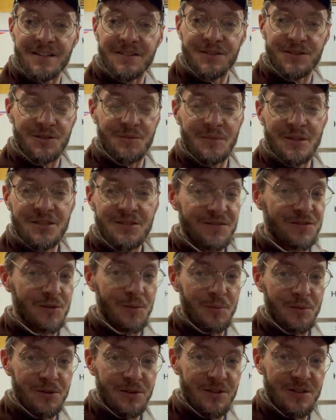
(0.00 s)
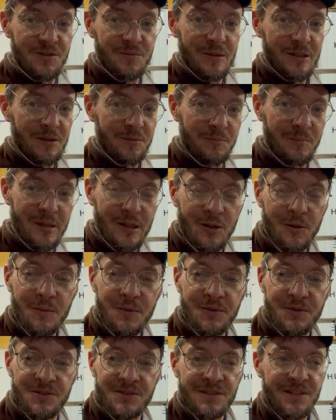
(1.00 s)
There's a bunch of Super Duties being built, but
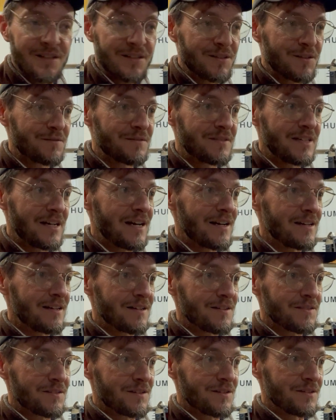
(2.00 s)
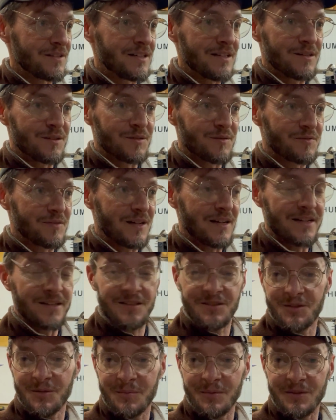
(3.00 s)
there's not enough data out there yet of flying
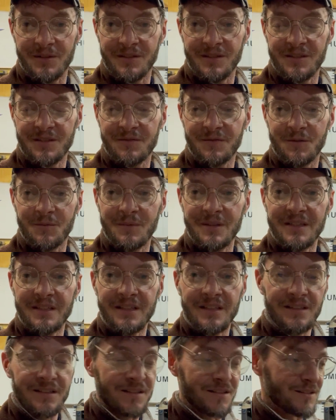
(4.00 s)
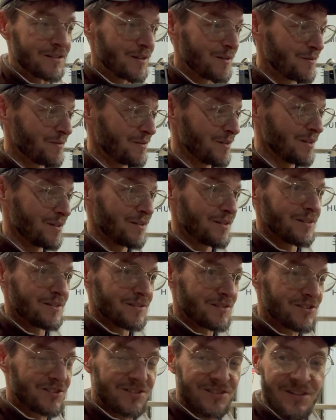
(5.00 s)
Super Duties for me to get enough
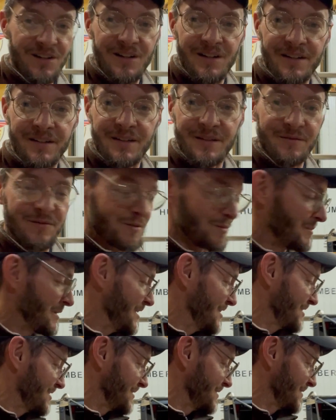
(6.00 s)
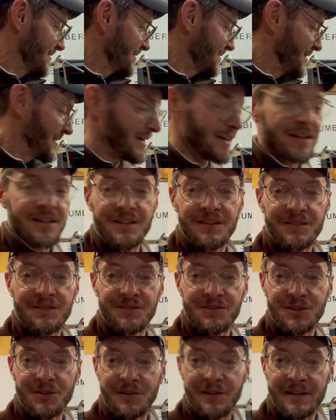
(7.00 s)
solid information that I
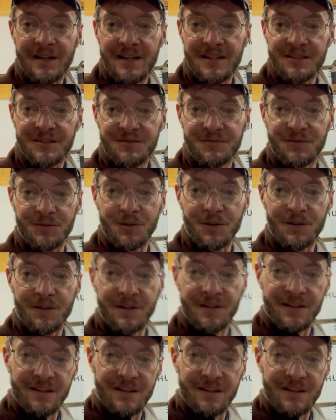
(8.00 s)
can utilize for